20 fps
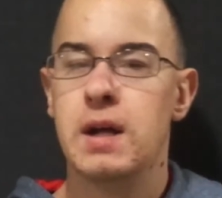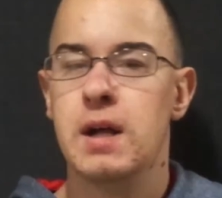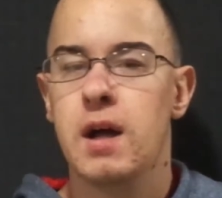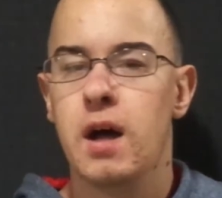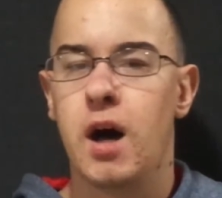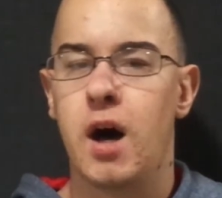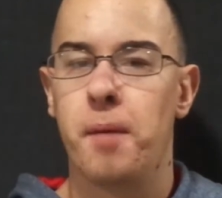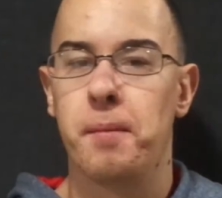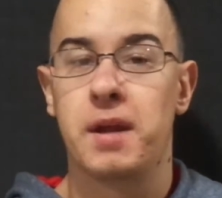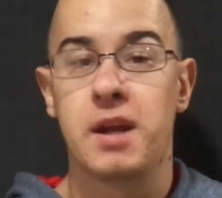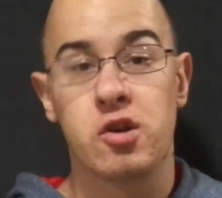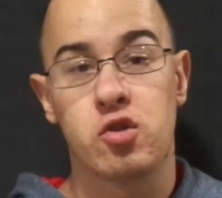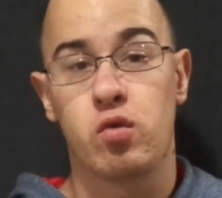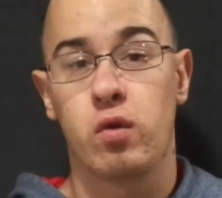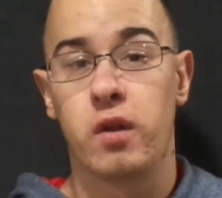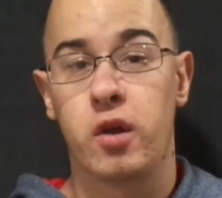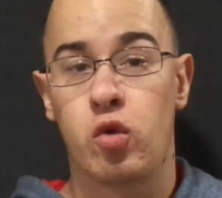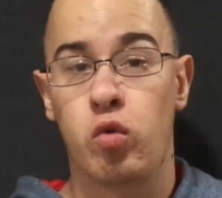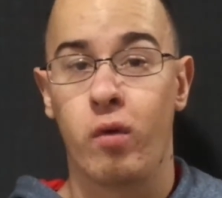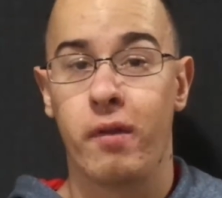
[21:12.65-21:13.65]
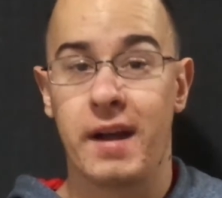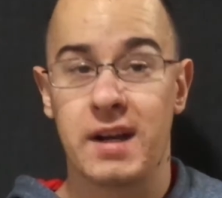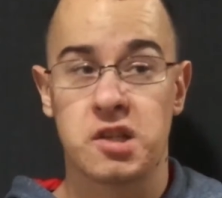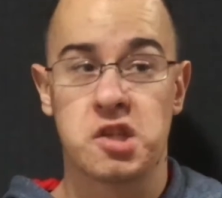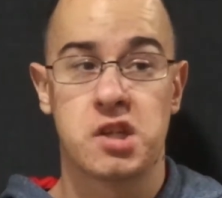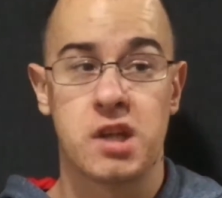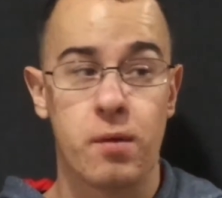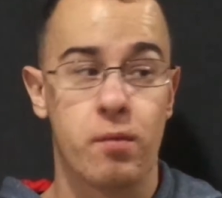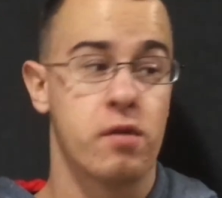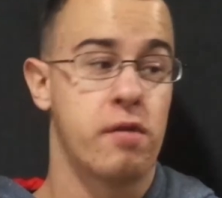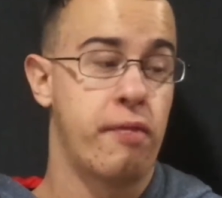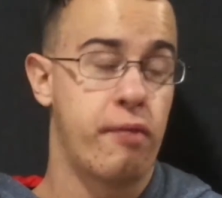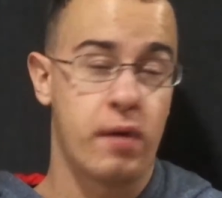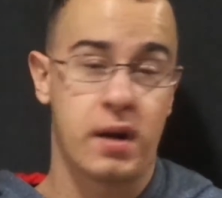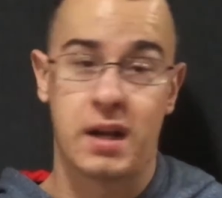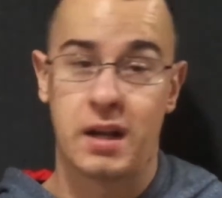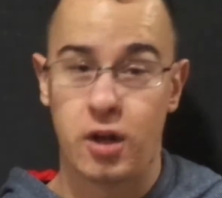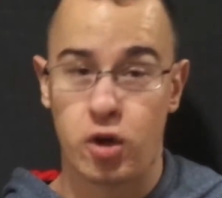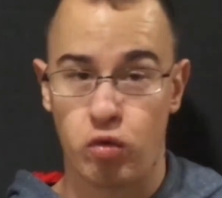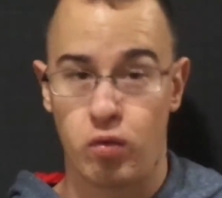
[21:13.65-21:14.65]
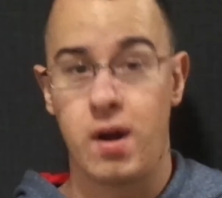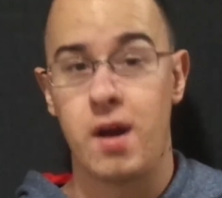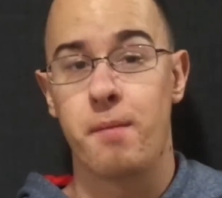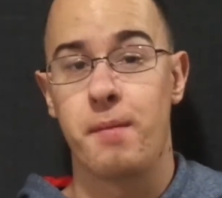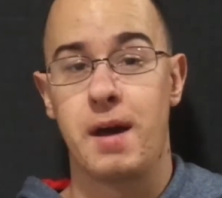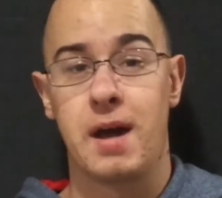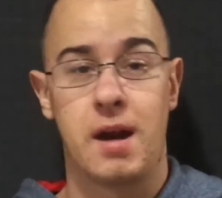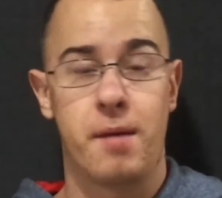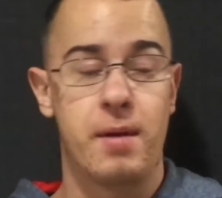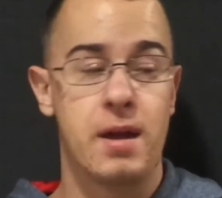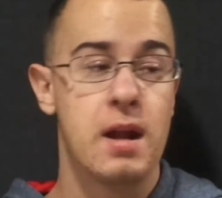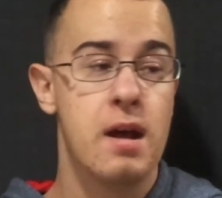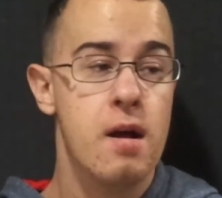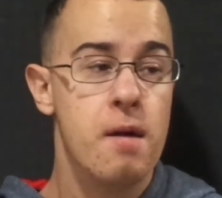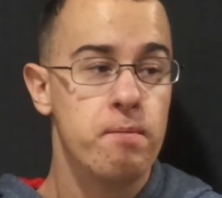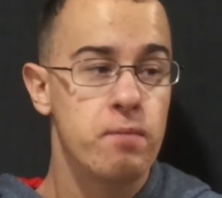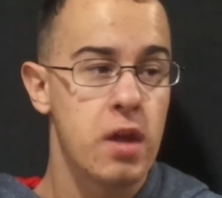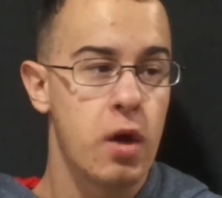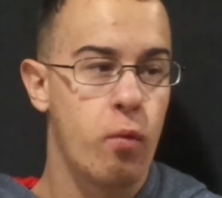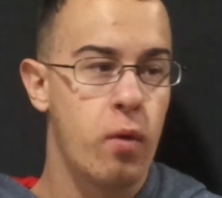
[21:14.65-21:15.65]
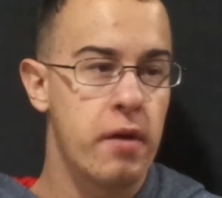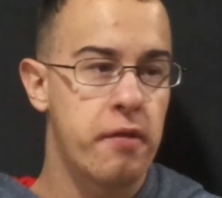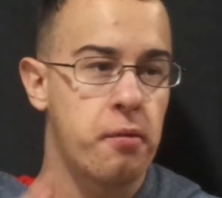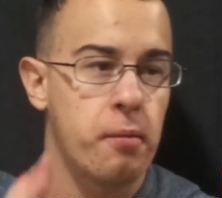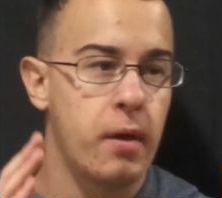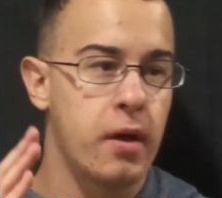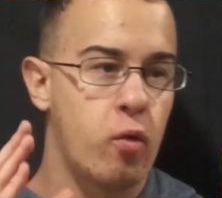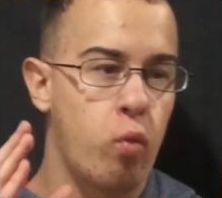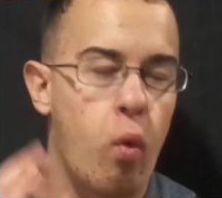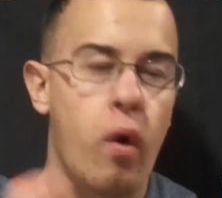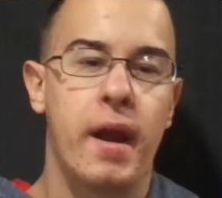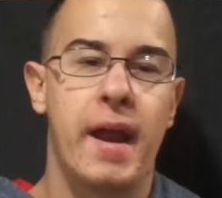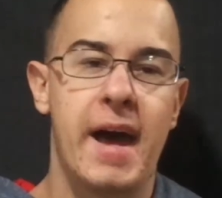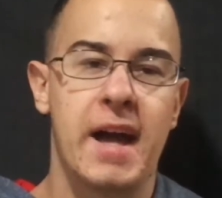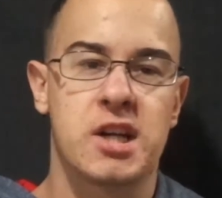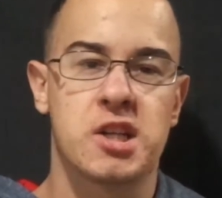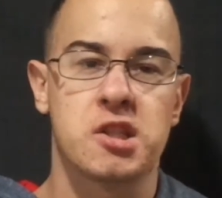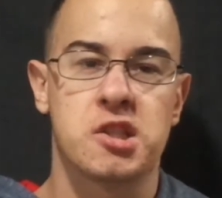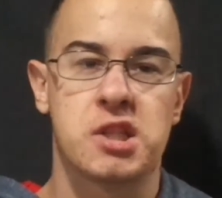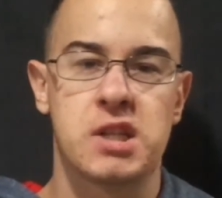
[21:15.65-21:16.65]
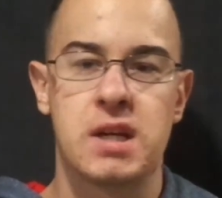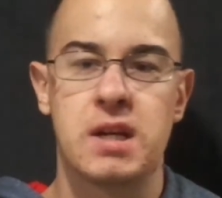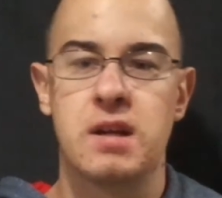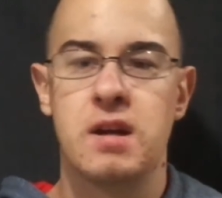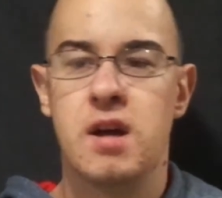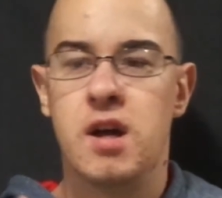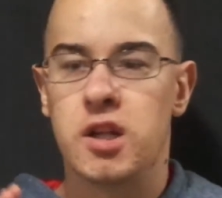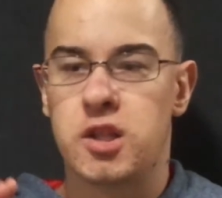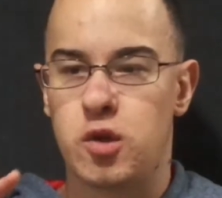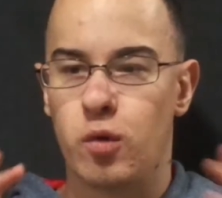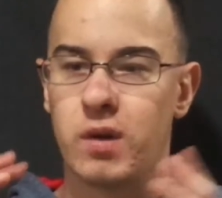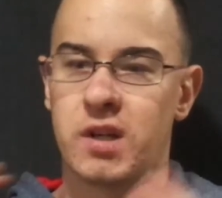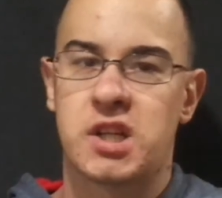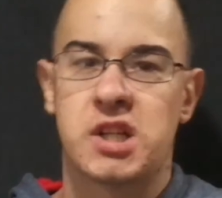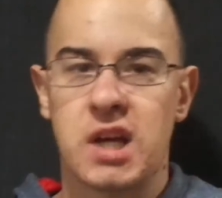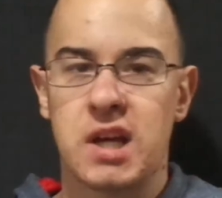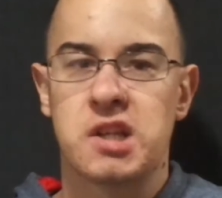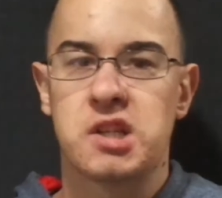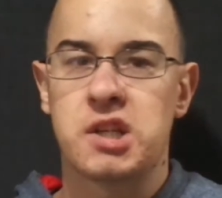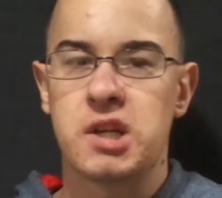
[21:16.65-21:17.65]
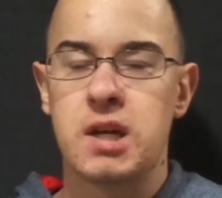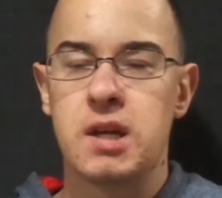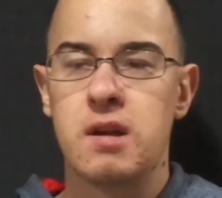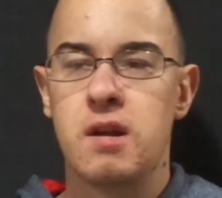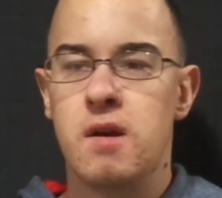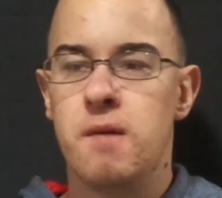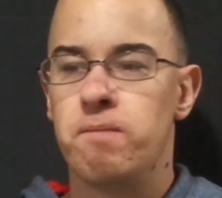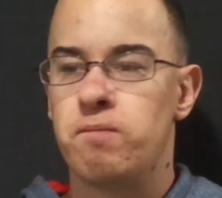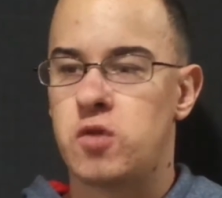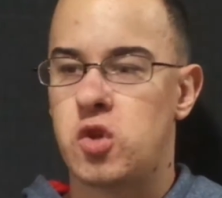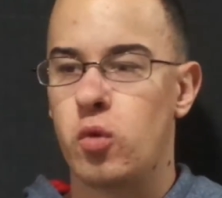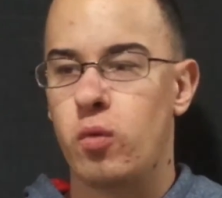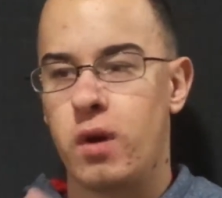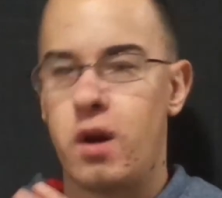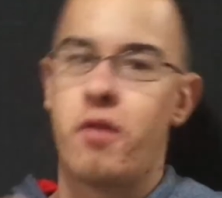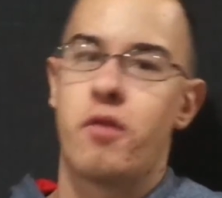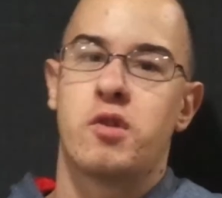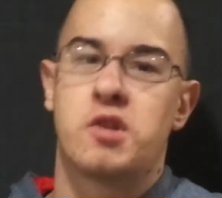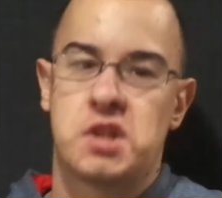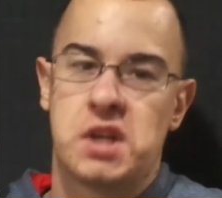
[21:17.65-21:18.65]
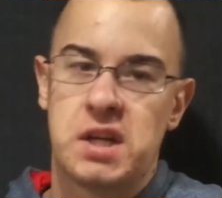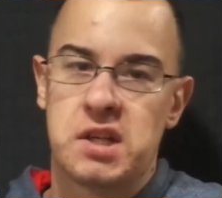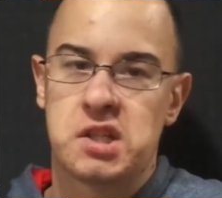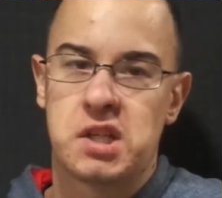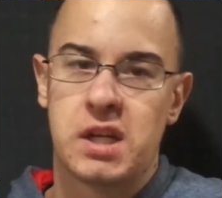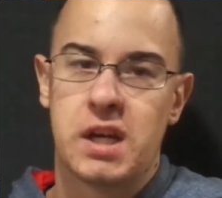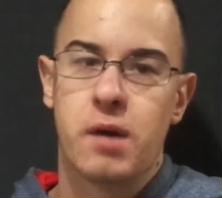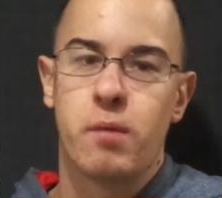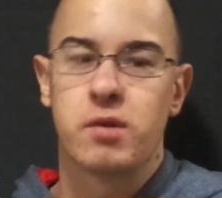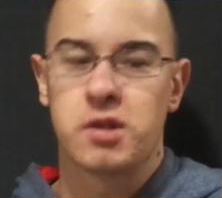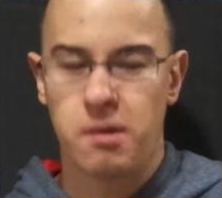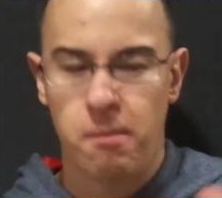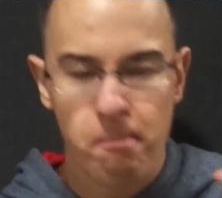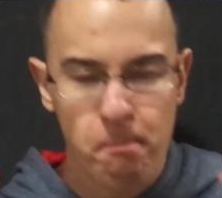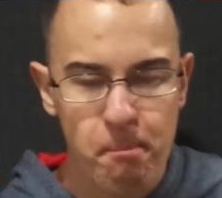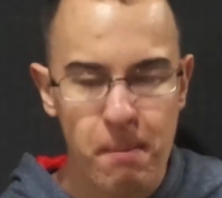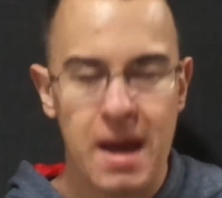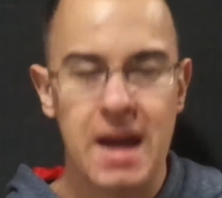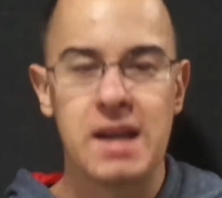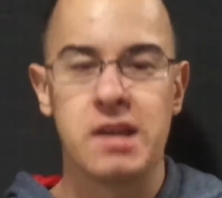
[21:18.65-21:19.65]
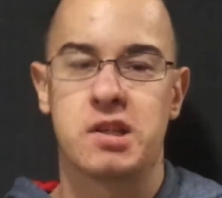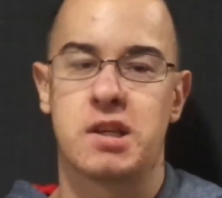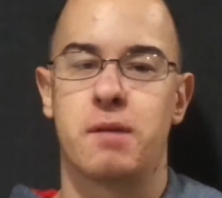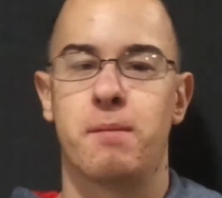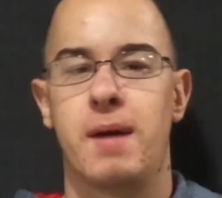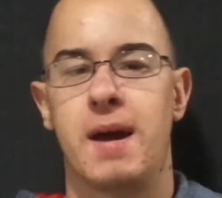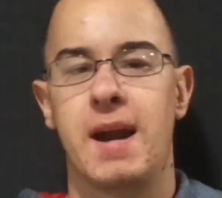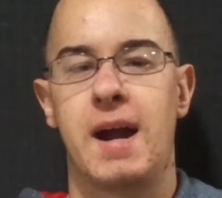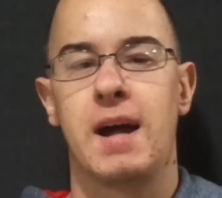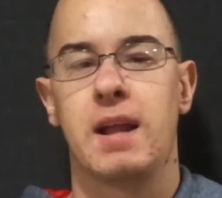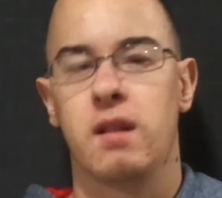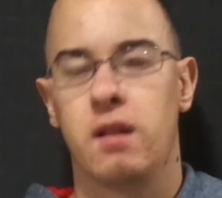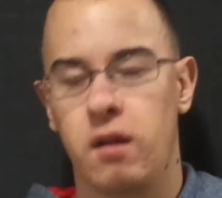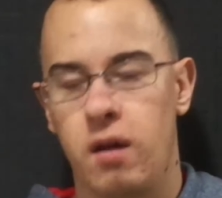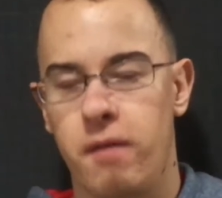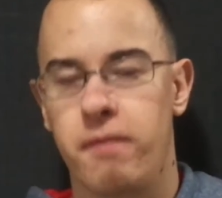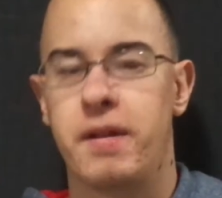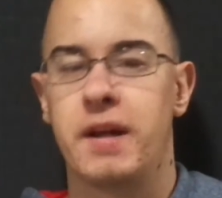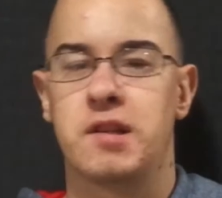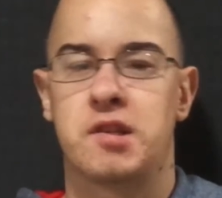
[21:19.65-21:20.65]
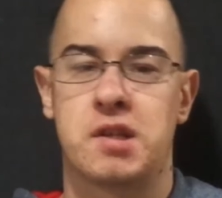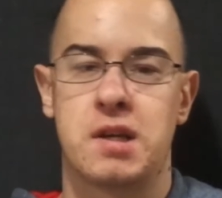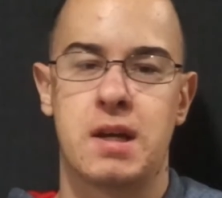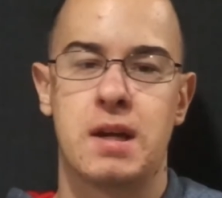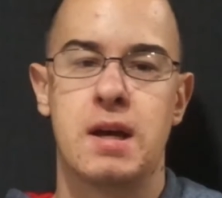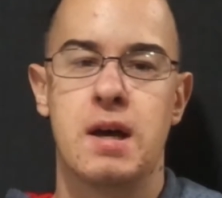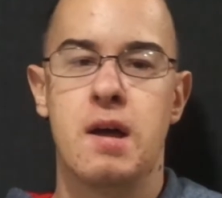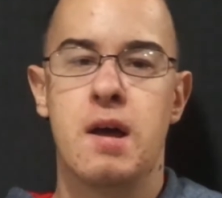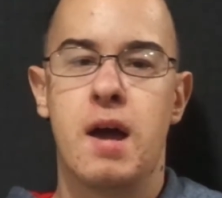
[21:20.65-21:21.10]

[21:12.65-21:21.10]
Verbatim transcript: Um, it is really cool. That scene was freaking great, man. I mean, it went from like one action scene to a chase scene to another chase scene. It was amazing, man. I love that scene.